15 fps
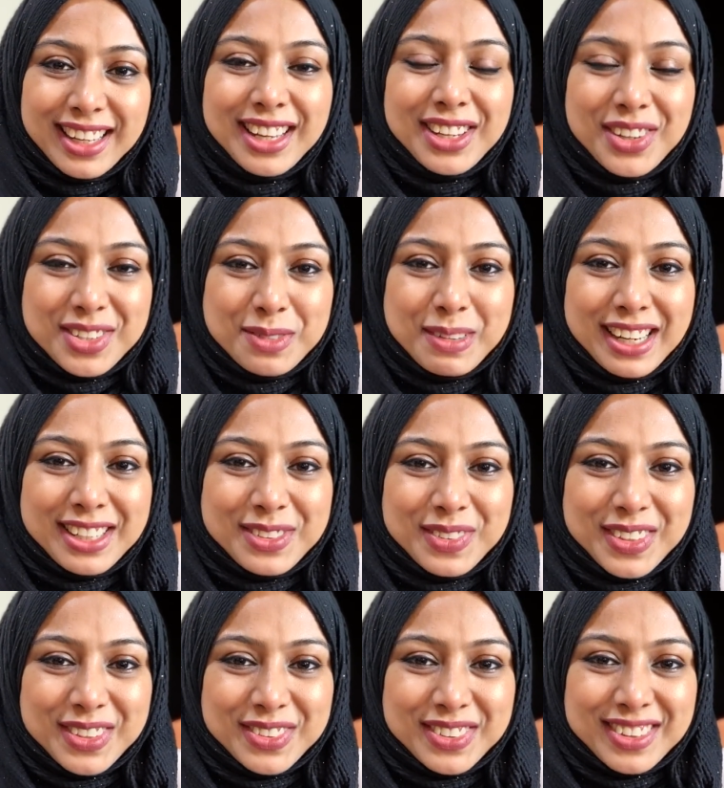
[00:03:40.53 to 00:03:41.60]
Your smile is
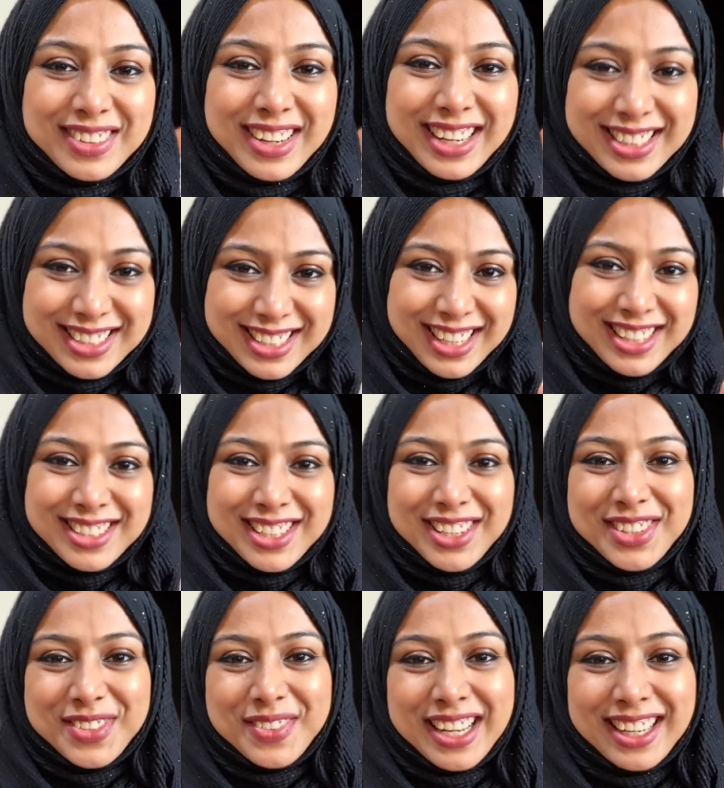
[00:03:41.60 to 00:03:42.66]
beautiful, right? See, I see you
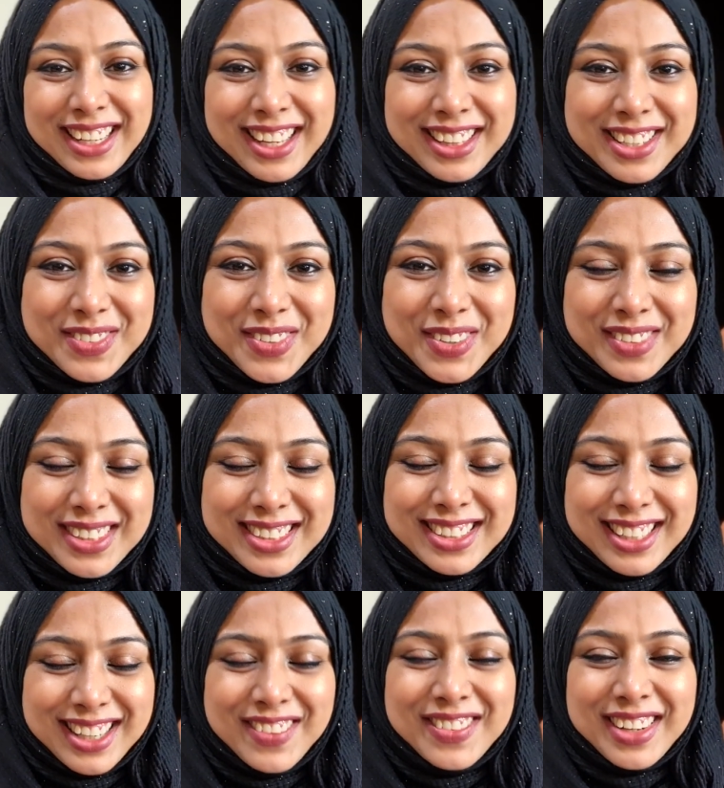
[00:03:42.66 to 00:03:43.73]
smiling at this moment.
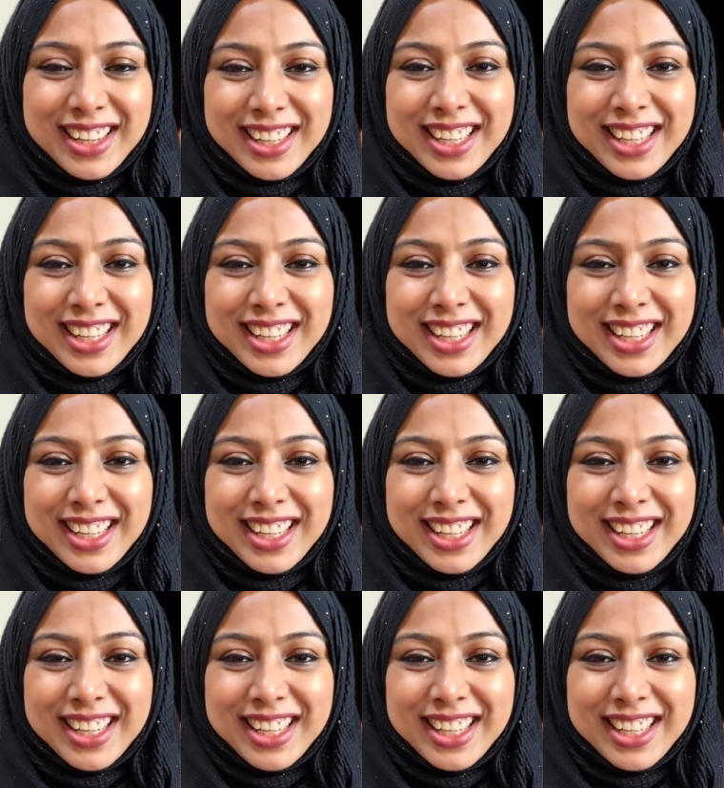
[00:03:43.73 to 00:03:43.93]
Lovely.